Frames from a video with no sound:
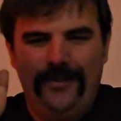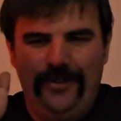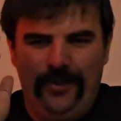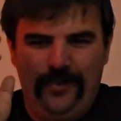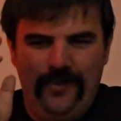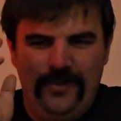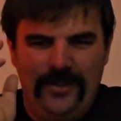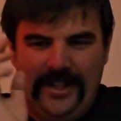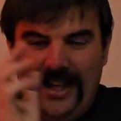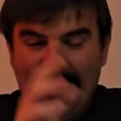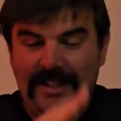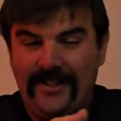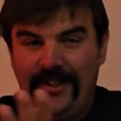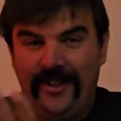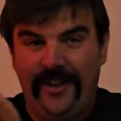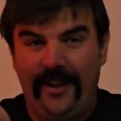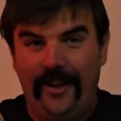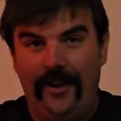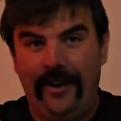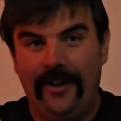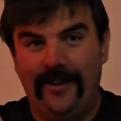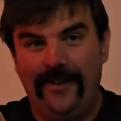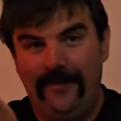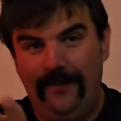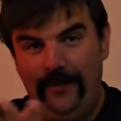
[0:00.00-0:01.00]
So she gets
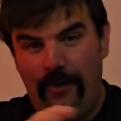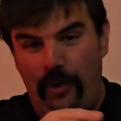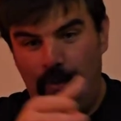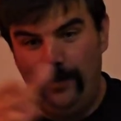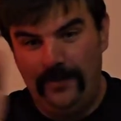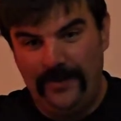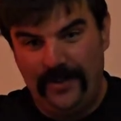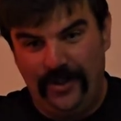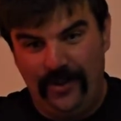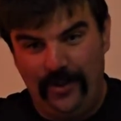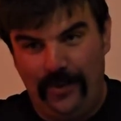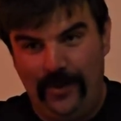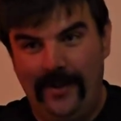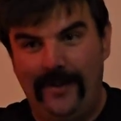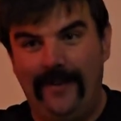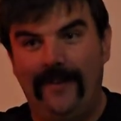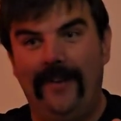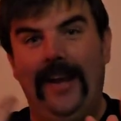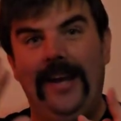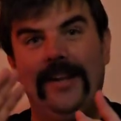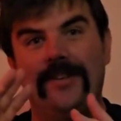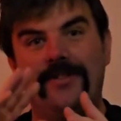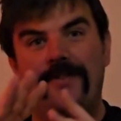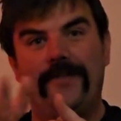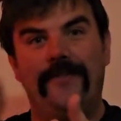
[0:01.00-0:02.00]
into the hut, opens the
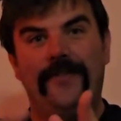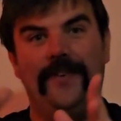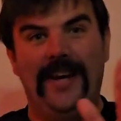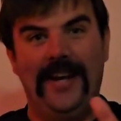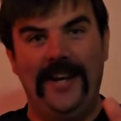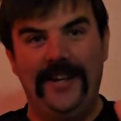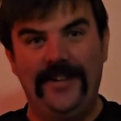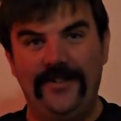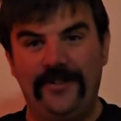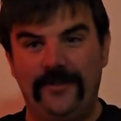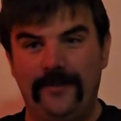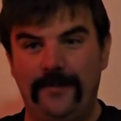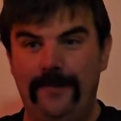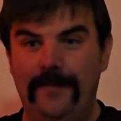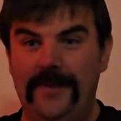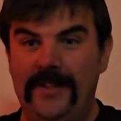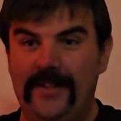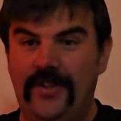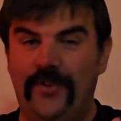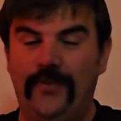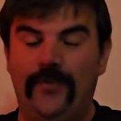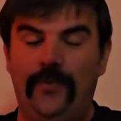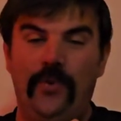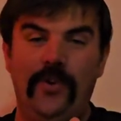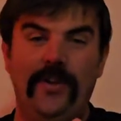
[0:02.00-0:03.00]
door, and she finds
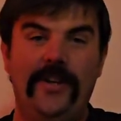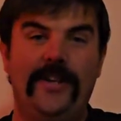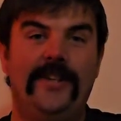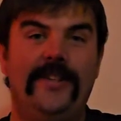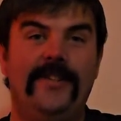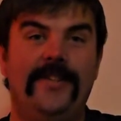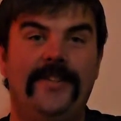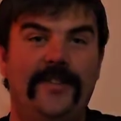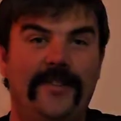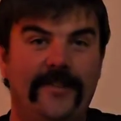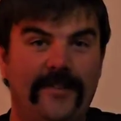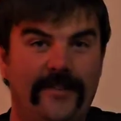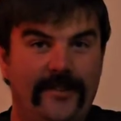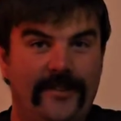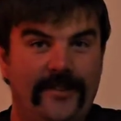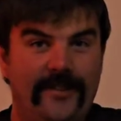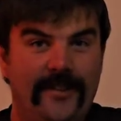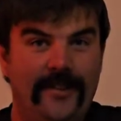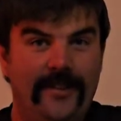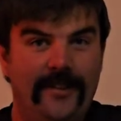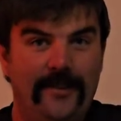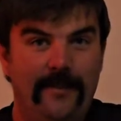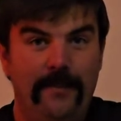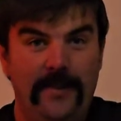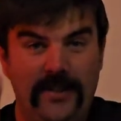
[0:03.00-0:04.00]
Mrs.
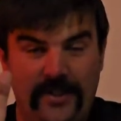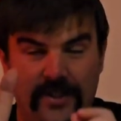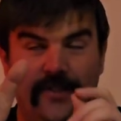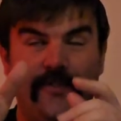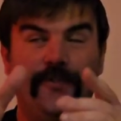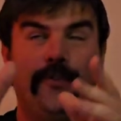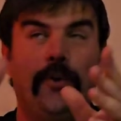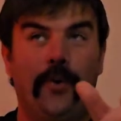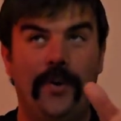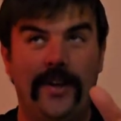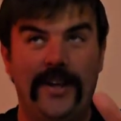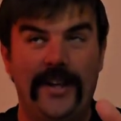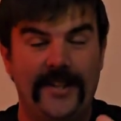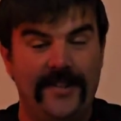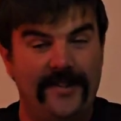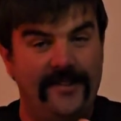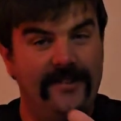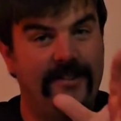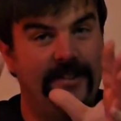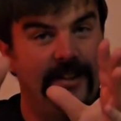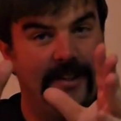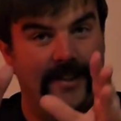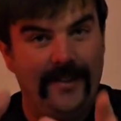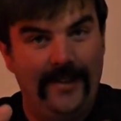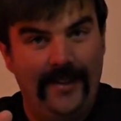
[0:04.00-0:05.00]

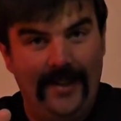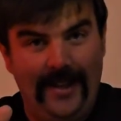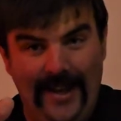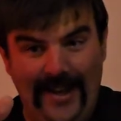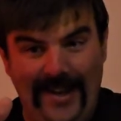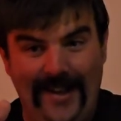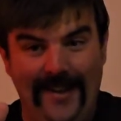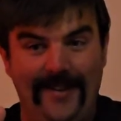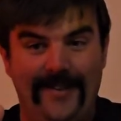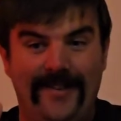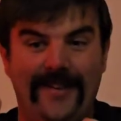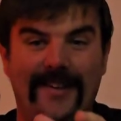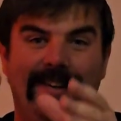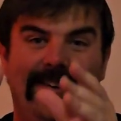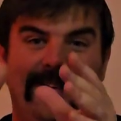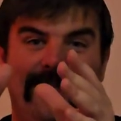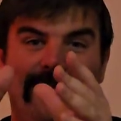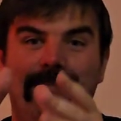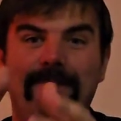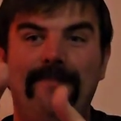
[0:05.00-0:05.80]
Voorhees' head,